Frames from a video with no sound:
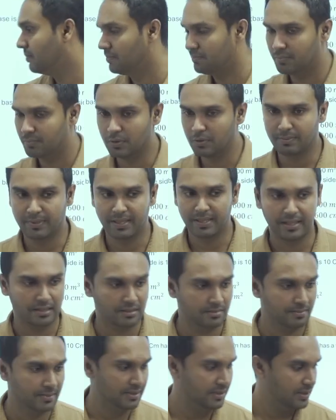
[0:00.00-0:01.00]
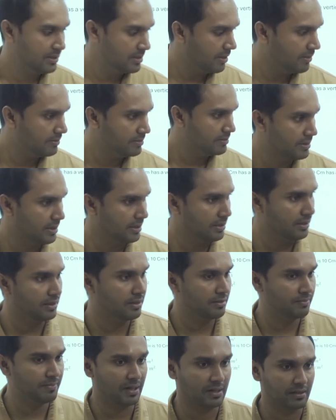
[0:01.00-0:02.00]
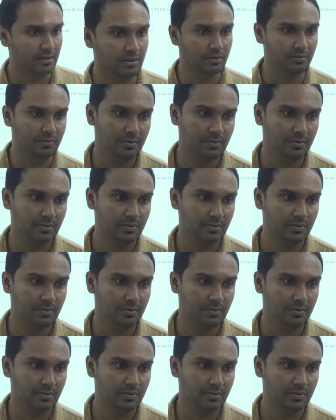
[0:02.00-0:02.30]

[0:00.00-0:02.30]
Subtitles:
Put me a text message. I'll send it back to you.